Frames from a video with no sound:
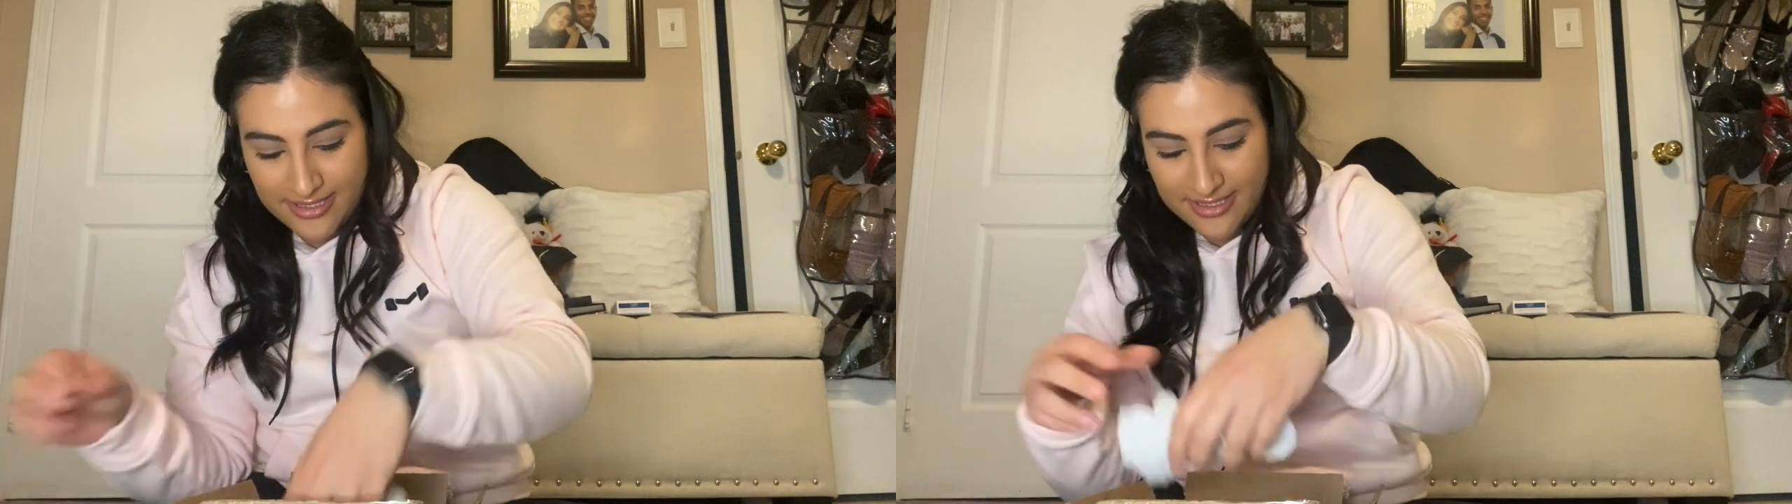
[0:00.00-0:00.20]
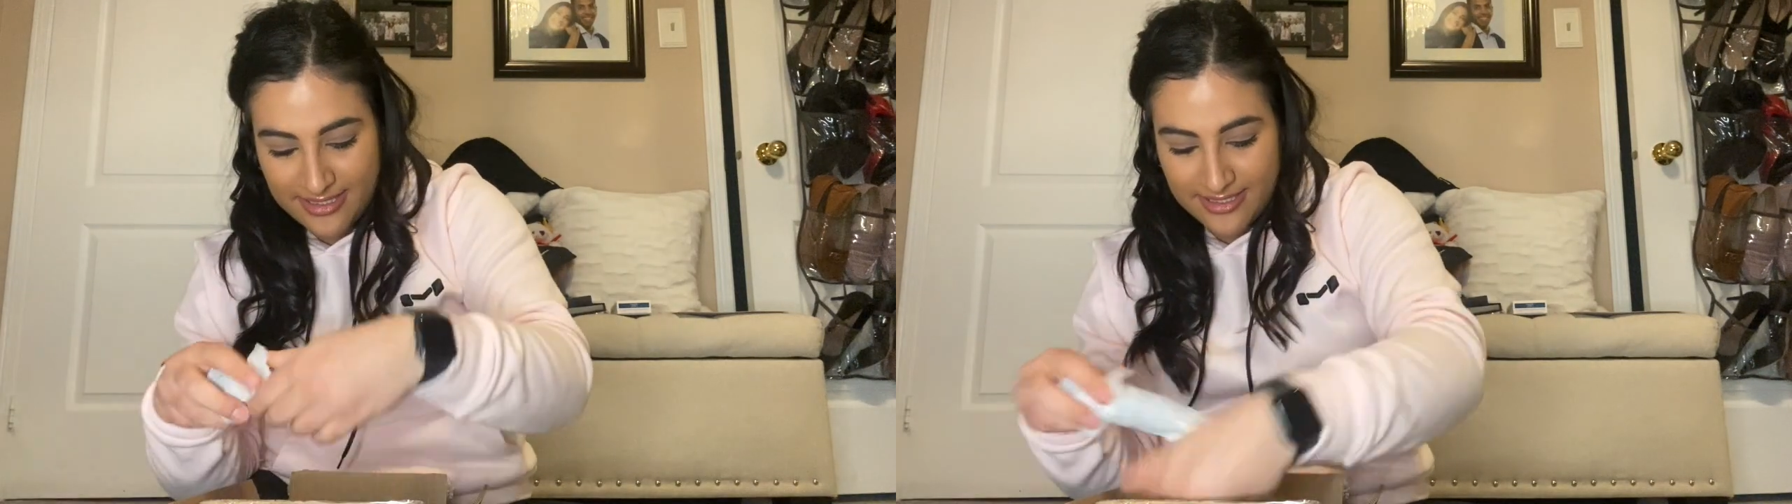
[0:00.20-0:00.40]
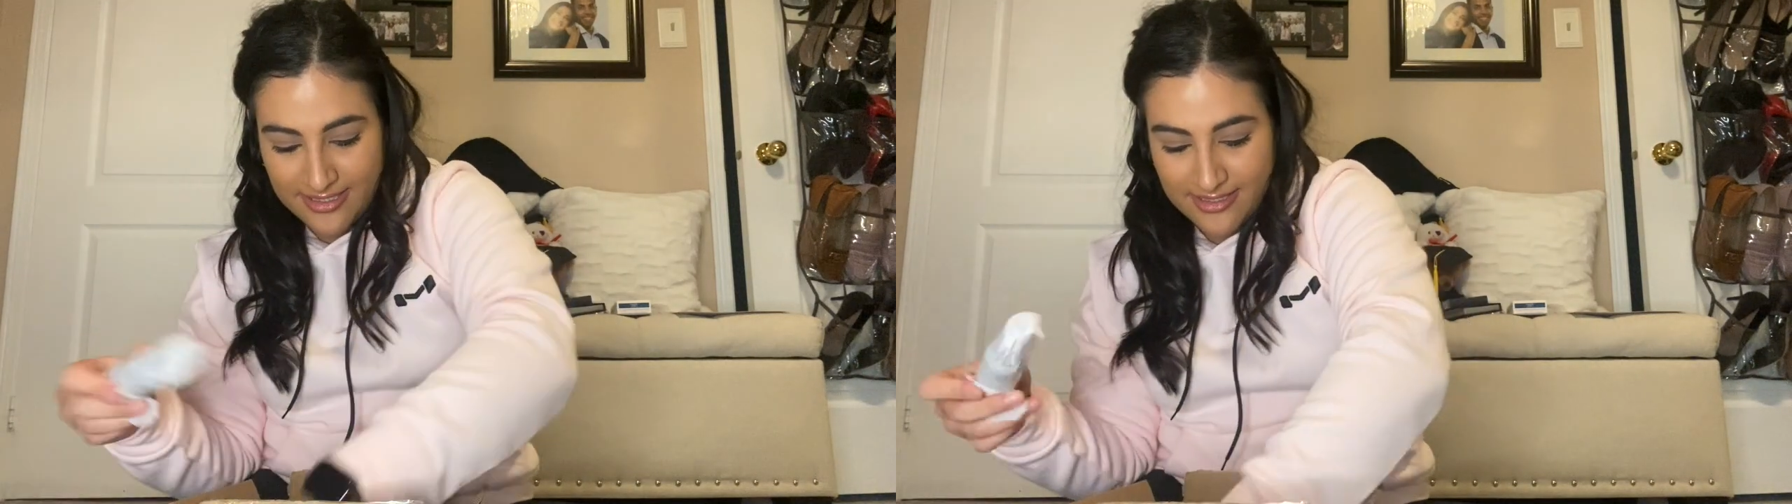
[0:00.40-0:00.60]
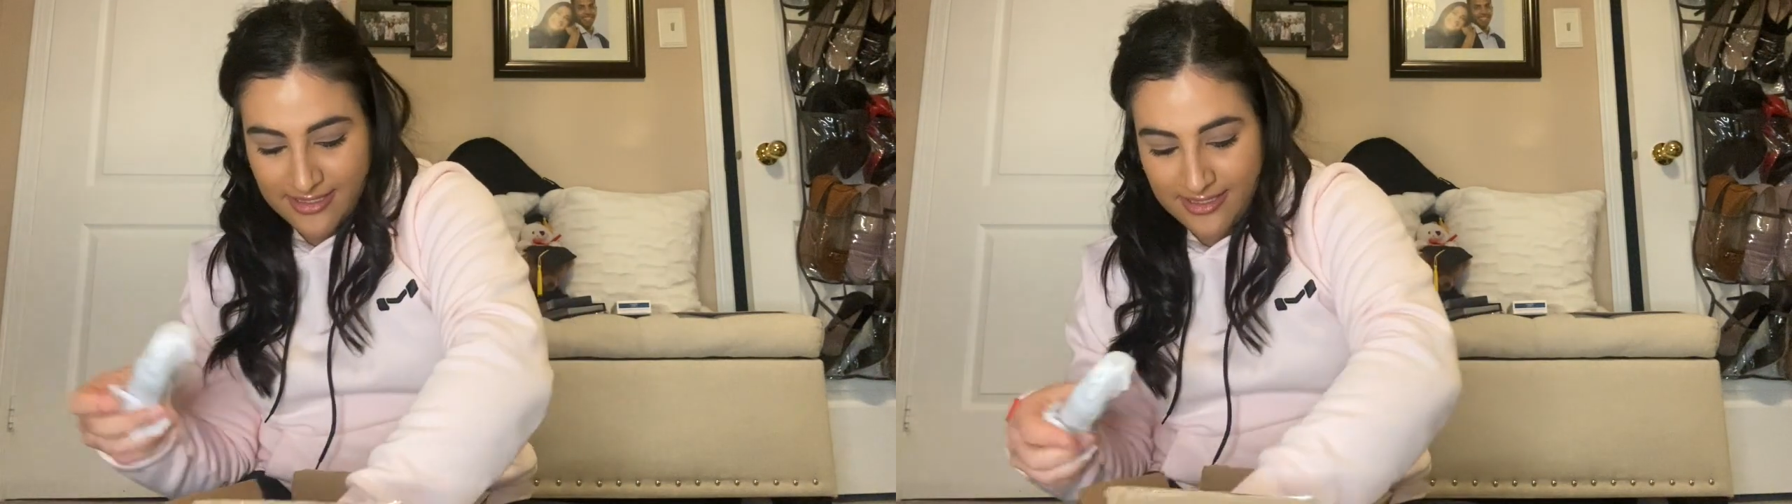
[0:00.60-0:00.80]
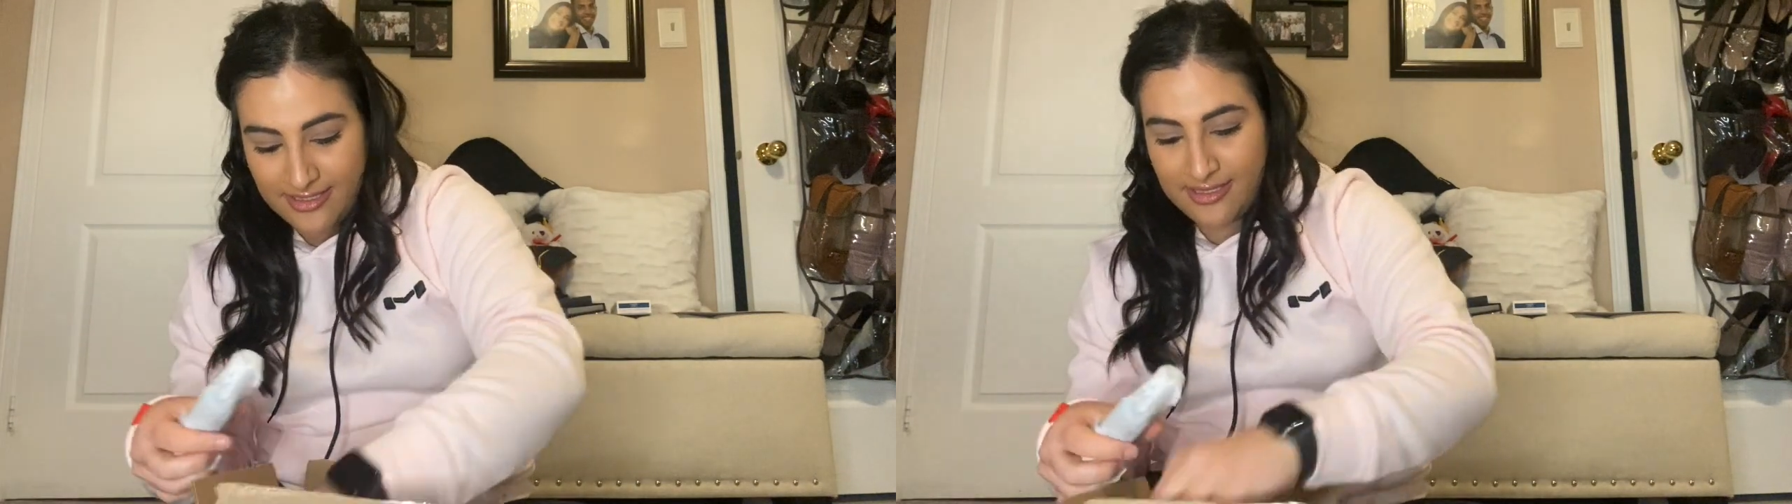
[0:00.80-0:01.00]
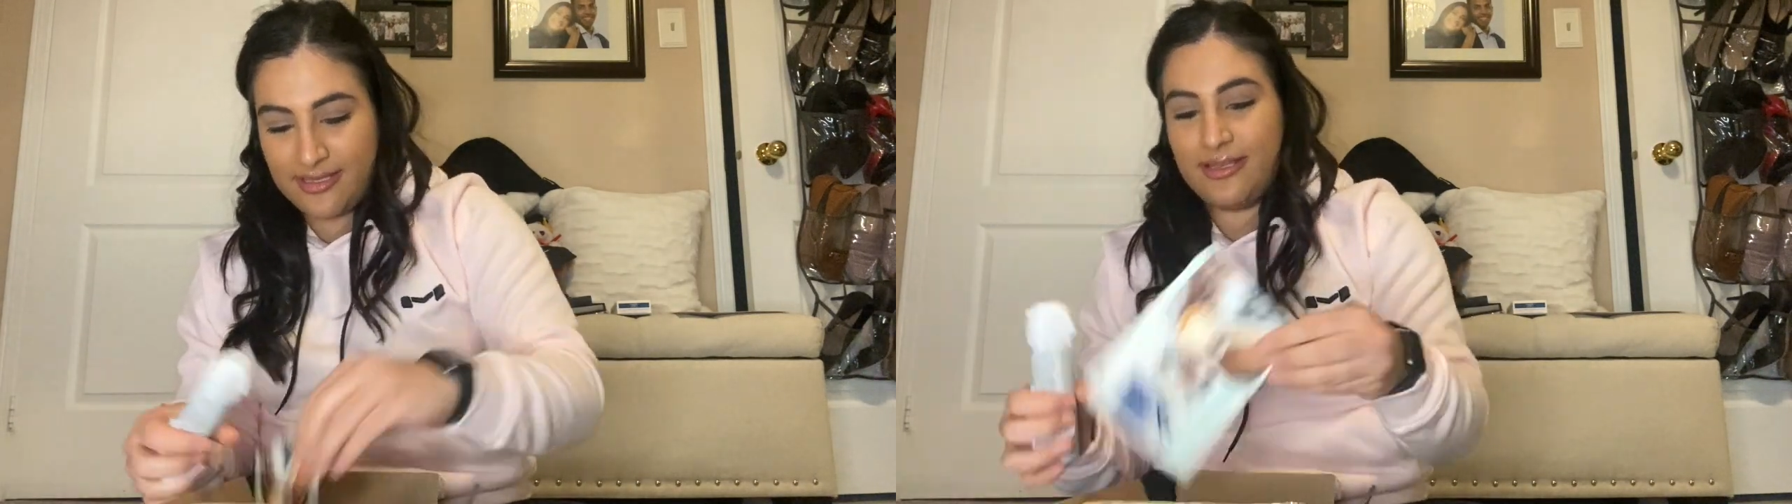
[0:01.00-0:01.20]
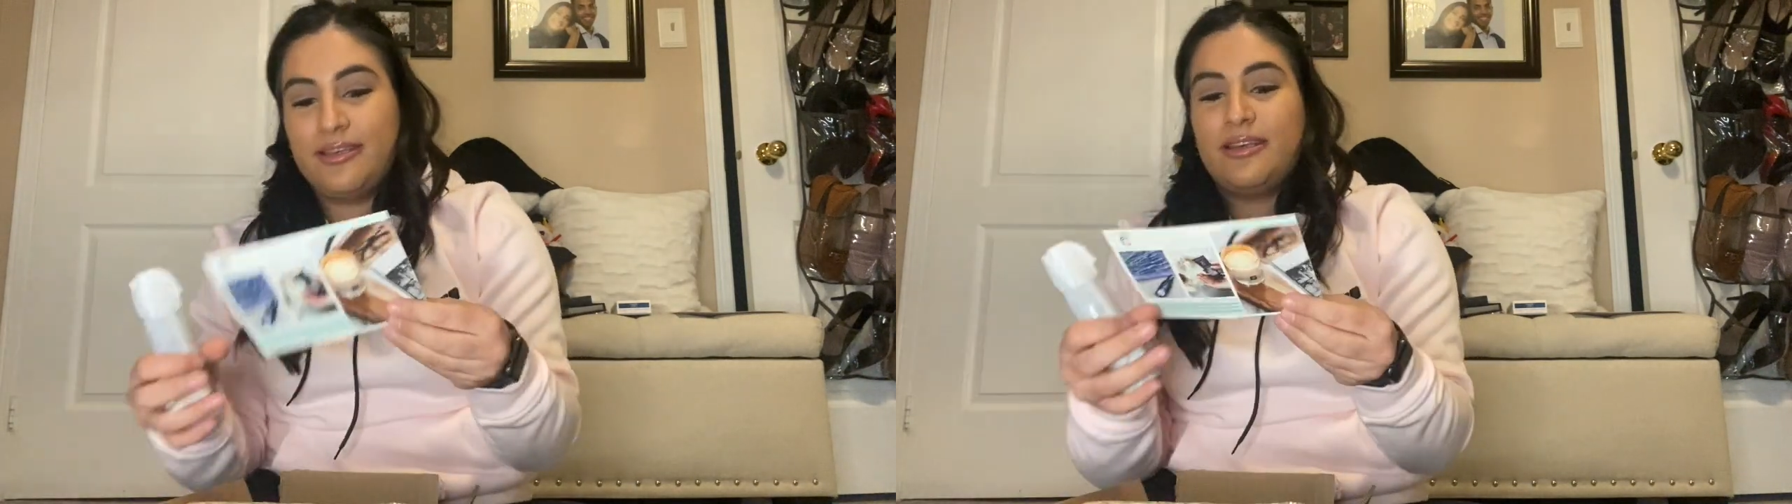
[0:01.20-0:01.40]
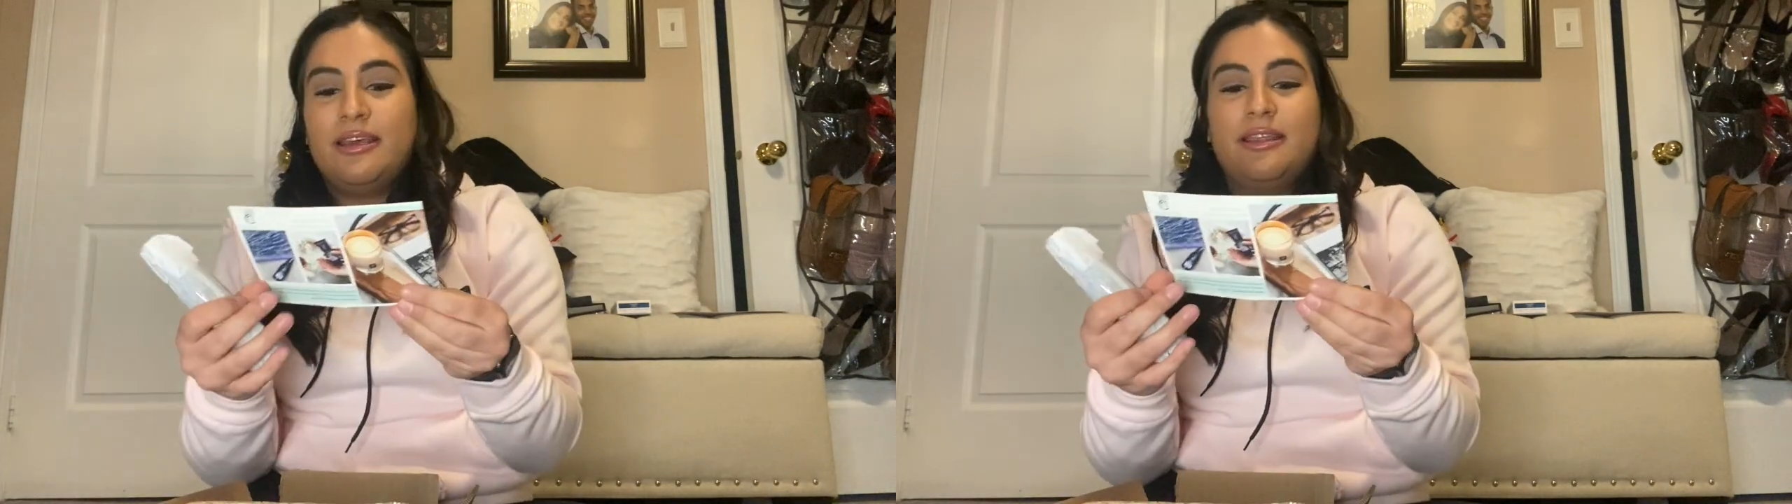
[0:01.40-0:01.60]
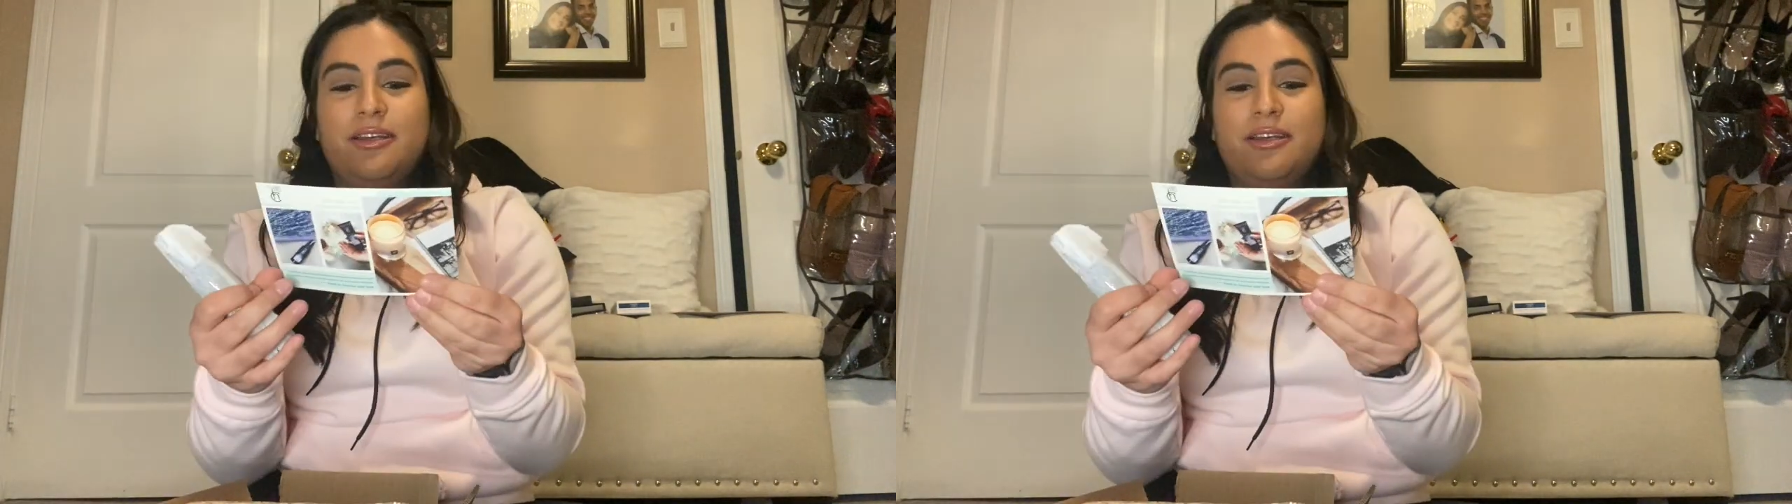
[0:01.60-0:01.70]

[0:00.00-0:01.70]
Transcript: rest.